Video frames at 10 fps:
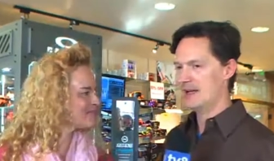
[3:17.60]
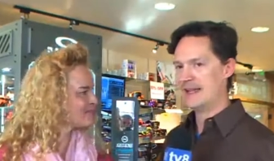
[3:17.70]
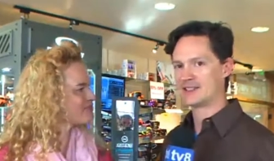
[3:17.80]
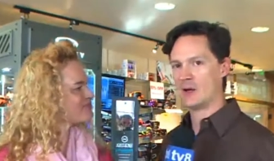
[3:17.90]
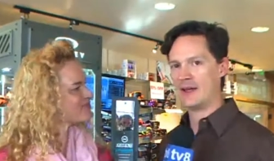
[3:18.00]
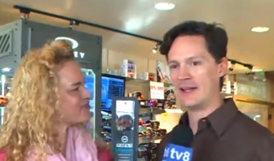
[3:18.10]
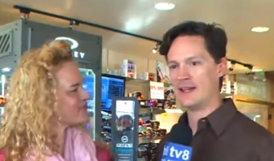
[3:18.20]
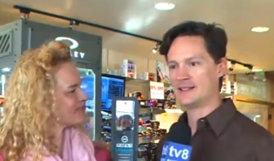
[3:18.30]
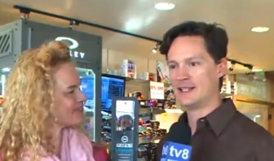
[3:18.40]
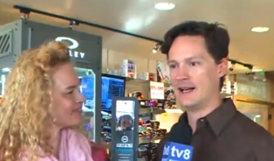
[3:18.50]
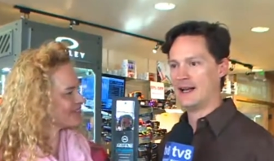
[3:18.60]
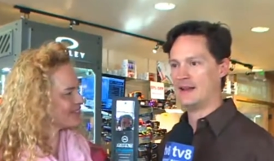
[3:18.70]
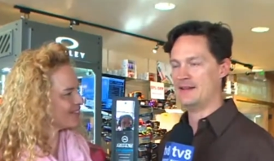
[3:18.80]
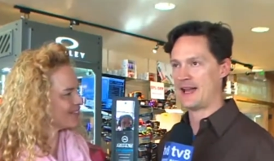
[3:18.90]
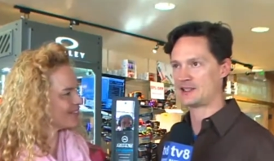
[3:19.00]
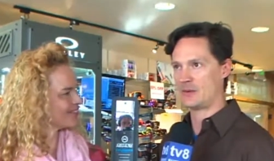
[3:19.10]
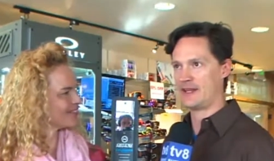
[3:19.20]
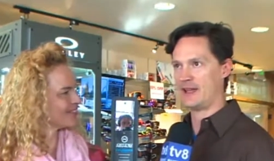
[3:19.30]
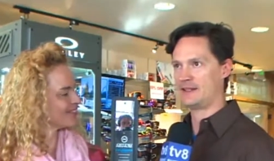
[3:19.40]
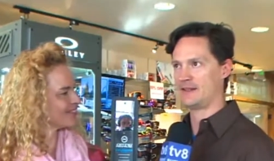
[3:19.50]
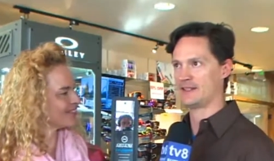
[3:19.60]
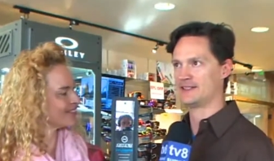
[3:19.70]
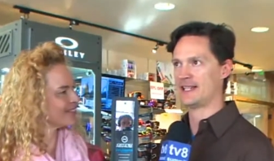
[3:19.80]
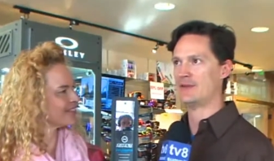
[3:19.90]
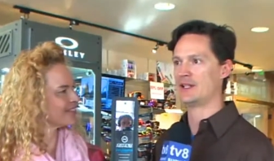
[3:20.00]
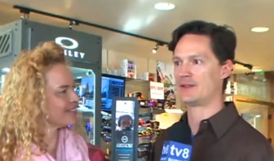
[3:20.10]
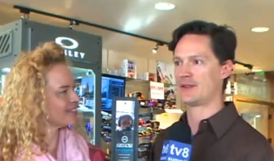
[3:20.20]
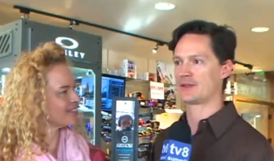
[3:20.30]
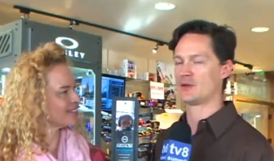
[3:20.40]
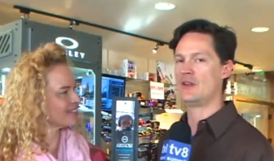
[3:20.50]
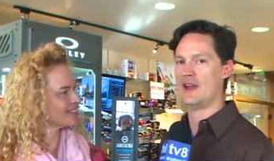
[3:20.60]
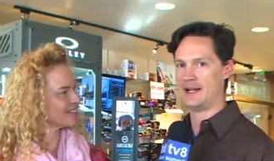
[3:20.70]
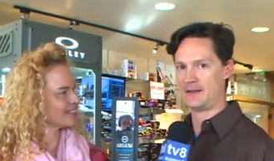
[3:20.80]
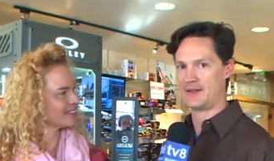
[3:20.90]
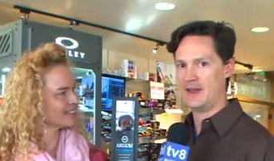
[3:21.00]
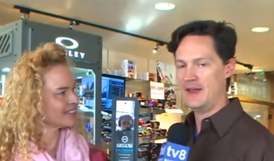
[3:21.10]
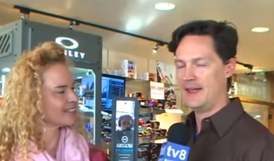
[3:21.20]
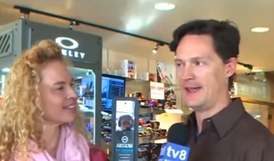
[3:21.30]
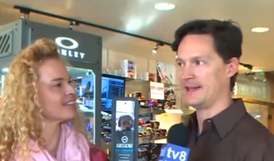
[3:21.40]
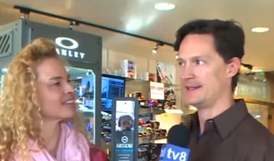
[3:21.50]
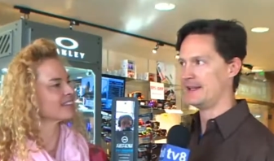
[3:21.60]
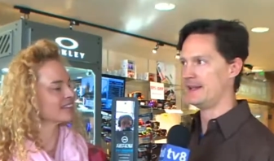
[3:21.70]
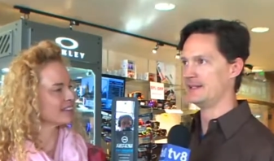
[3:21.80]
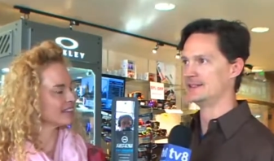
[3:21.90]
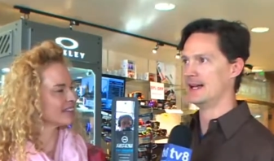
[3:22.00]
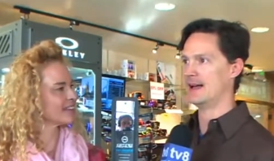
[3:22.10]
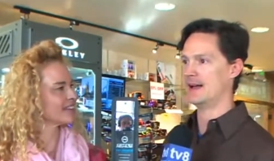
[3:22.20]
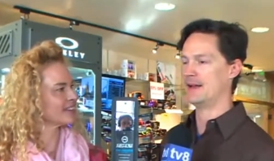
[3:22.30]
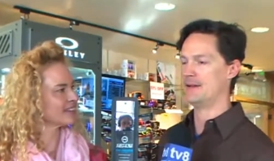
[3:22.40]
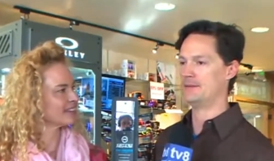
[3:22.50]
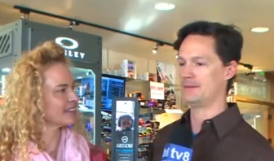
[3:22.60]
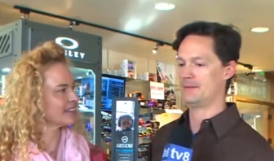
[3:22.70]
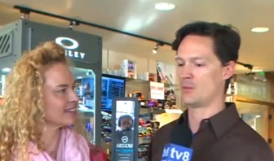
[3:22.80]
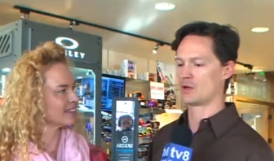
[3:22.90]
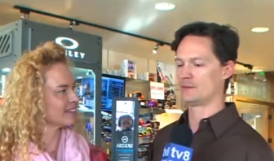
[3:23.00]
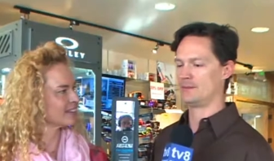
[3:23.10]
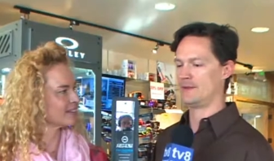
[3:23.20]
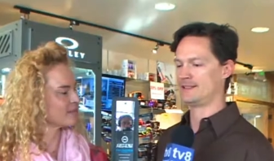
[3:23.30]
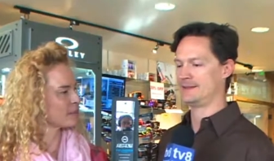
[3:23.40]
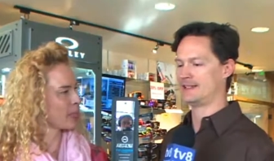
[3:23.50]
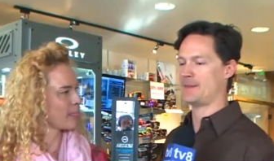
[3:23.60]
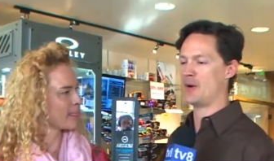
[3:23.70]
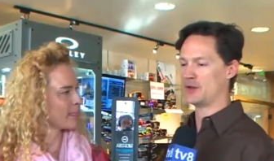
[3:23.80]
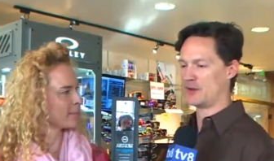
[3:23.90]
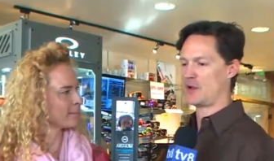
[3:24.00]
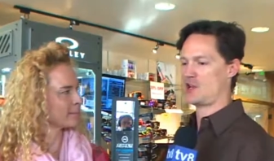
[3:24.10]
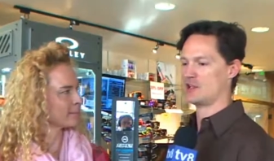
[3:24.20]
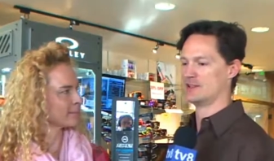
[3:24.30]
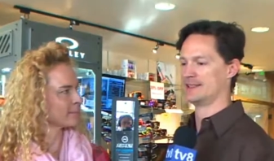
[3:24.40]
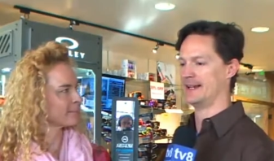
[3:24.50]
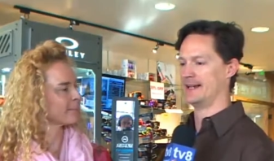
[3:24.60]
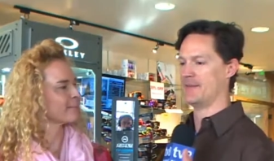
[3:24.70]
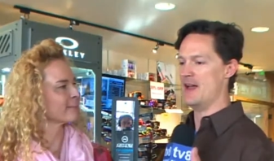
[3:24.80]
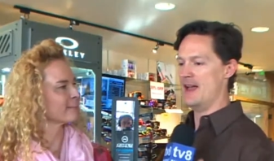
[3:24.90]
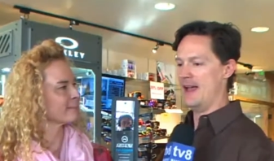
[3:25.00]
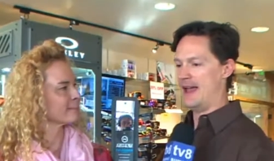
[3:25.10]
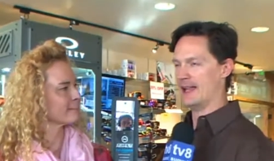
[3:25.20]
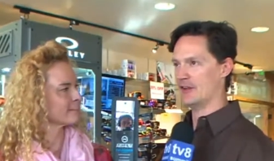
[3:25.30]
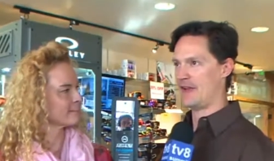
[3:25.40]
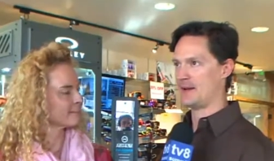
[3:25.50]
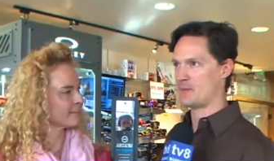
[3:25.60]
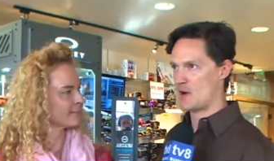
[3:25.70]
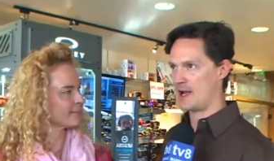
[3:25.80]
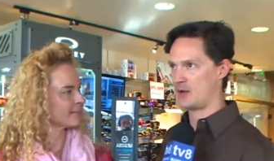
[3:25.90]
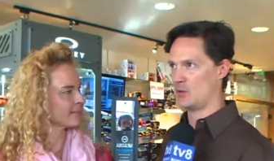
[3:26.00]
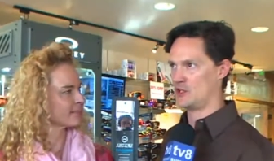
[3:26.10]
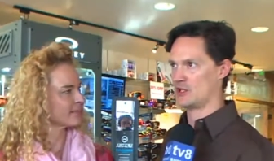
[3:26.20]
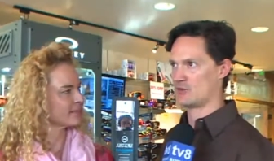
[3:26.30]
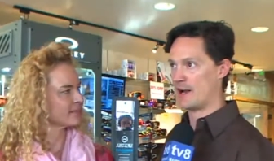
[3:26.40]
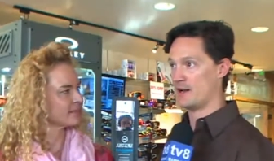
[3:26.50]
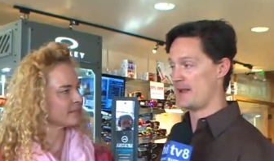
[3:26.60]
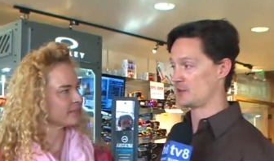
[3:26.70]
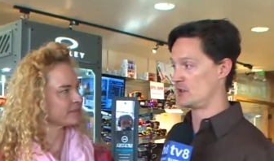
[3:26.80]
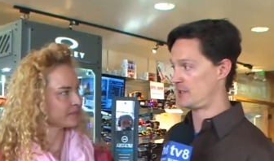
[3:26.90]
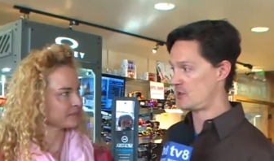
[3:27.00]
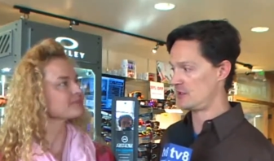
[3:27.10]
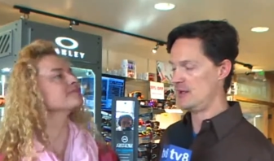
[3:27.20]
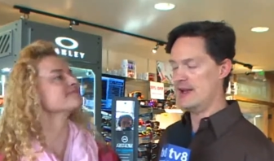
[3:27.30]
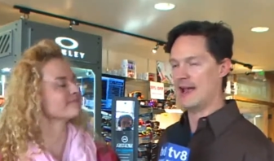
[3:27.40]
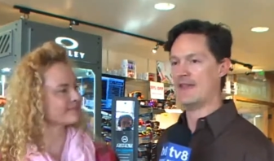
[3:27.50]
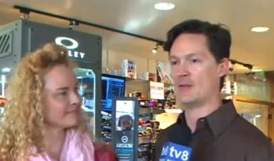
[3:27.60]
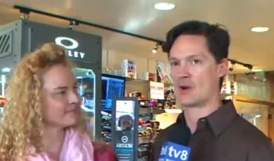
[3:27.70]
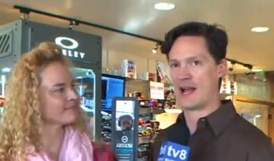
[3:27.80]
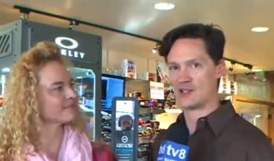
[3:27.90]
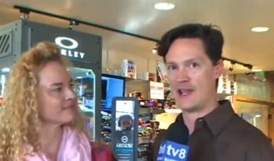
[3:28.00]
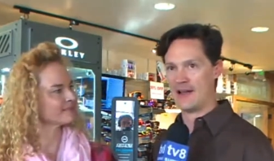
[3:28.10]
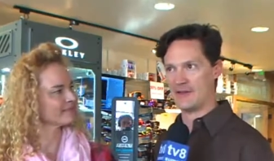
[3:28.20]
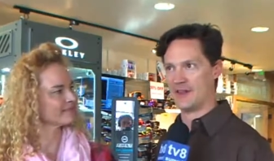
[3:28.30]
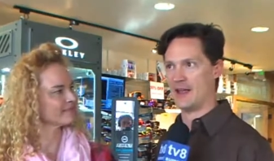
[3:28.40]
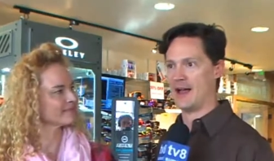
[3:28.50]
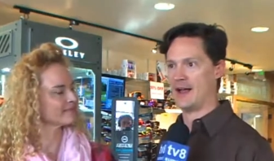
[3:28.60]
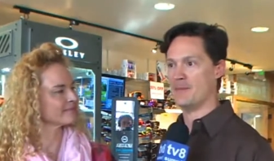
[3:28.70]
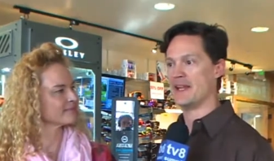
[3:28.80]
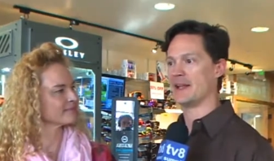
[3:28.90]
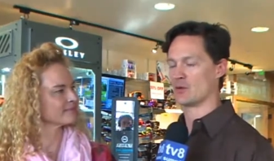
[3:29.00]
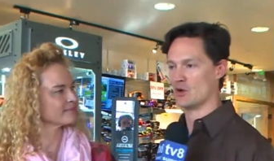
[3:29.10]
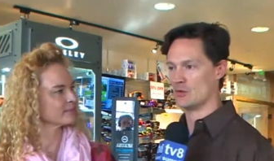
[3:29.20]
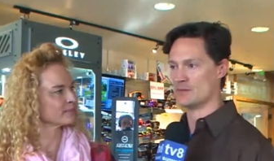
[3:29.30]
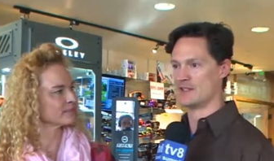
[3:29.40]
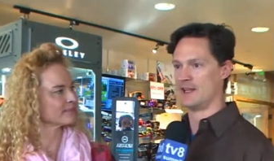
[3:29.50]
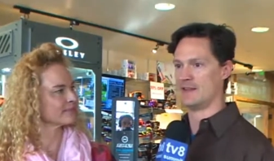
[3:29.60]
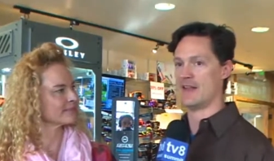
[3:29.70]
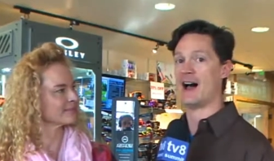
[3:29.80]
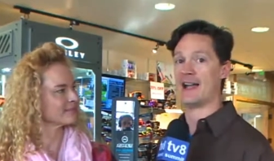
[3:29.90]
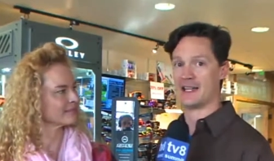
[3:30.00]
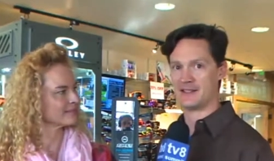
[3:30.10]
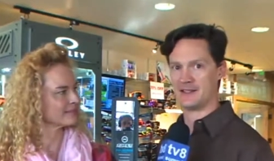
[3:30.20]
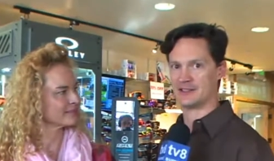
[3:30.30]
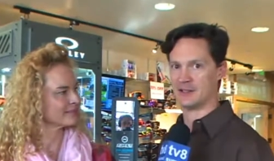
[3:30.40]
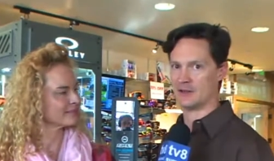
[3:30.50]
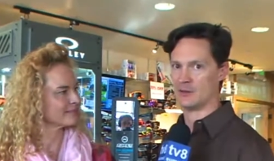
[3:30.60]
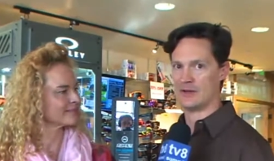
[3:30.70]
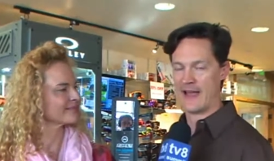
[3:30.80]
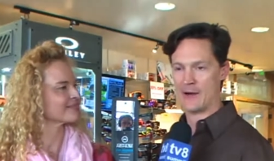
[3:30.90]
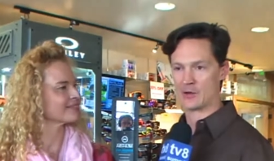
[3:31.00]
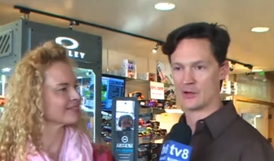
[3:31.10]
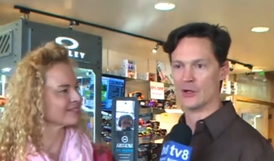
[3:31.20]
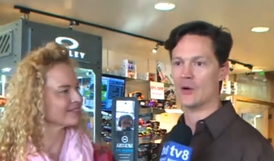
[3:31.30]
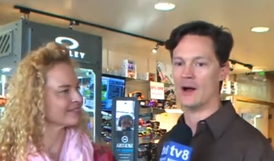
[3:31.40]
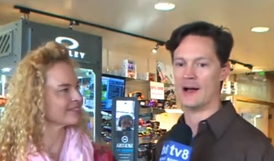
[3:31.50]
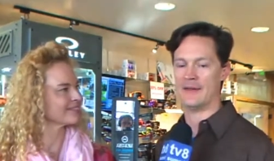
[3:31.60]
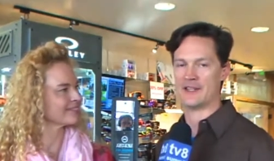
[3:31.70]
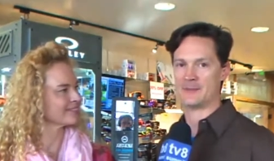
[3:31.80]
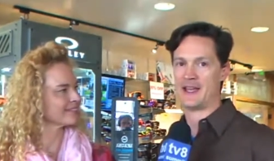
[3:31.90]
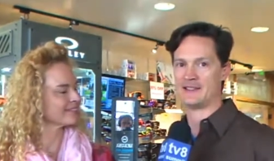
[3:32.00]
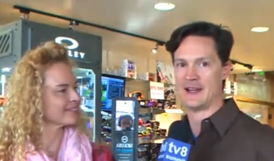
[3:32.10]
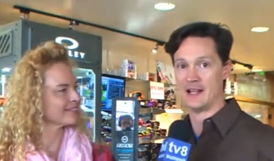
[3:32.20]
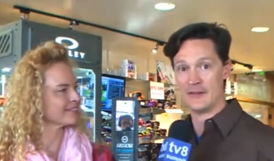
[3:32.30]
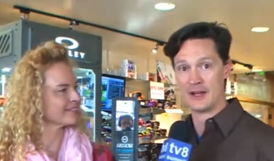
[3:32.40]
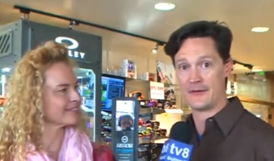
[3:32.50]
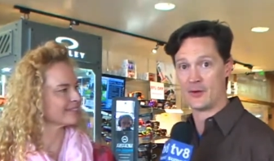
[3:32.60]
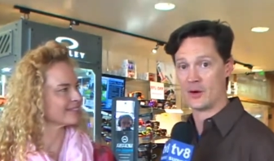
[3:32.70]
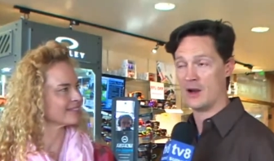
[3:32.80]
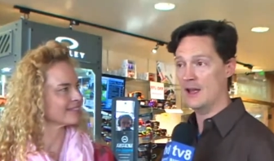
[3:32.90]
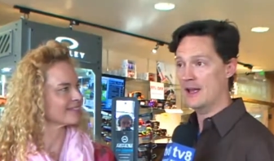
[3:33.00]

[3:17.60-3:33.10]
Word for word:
Speaker 1: Yeah, so it is uh, next weekend, the 7th through the 9th, and it is, uh, we're, it's, it's at both locations. Um, Elevate Breck, which is right in Main Street Station, and then we actually have the uh, meeting rooms in the Hyatt. So we've outgrew uh, the space at Elevate for